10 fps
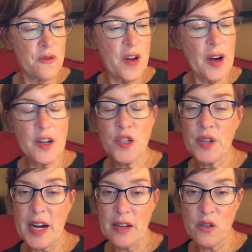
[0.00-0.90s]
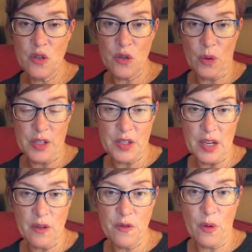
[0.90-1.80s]
fair trade
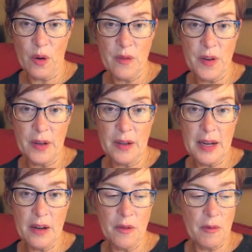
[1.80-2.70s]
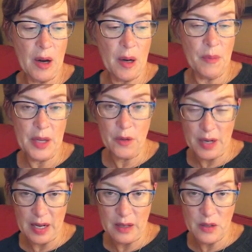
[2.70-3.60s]
sourcing for their in, um,
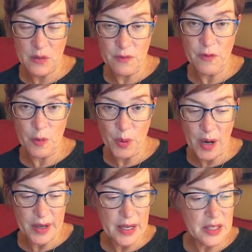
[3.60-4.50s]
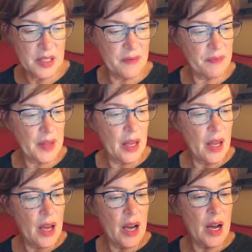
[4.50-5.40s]
ingredients for products.
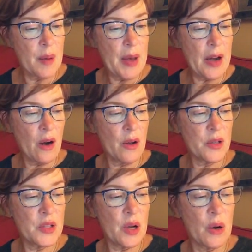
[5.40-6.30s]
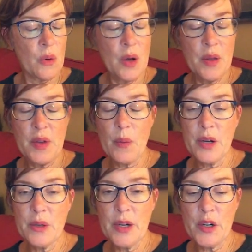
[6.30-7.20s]
Um, and also, they
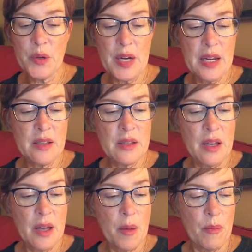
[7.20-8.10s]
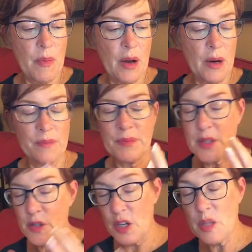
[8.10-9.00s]
want to increase, um,
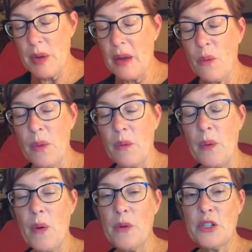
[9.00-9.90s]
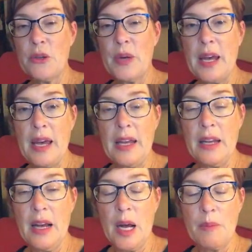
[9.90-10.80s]
excuse me, we, we want to
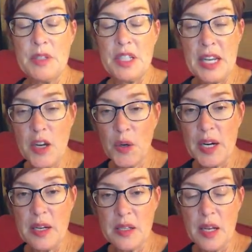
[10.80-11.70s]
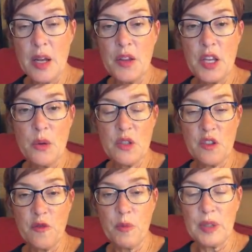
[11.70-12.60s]
um, decrease the use
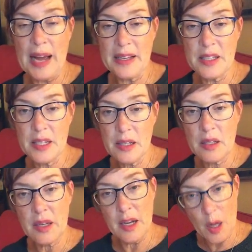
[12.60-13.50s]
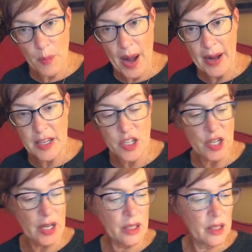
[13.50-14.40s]
of plastics in our
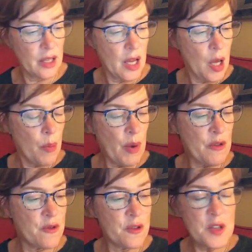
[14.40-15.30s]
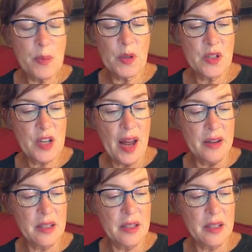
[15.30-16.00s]
packaging by 50%